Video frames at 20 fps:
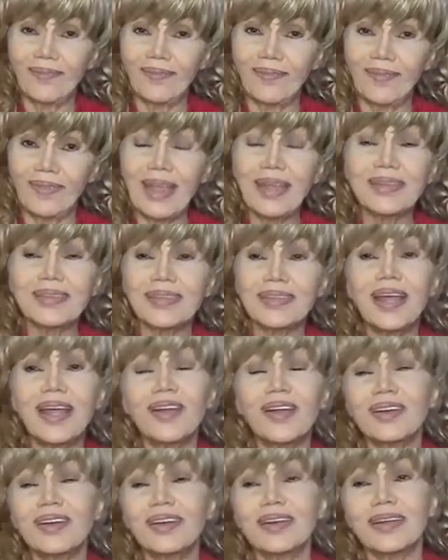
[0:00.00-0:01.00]
it's not
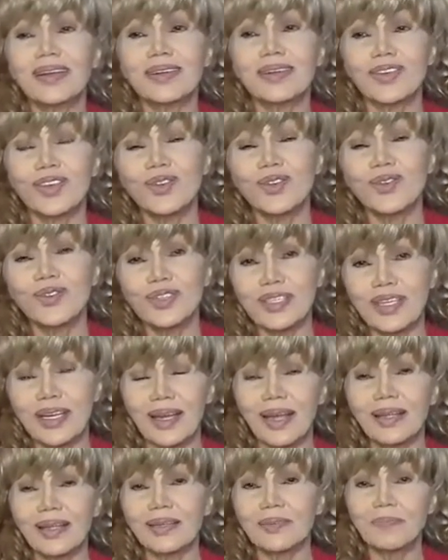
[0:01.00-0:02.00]
an excuse that other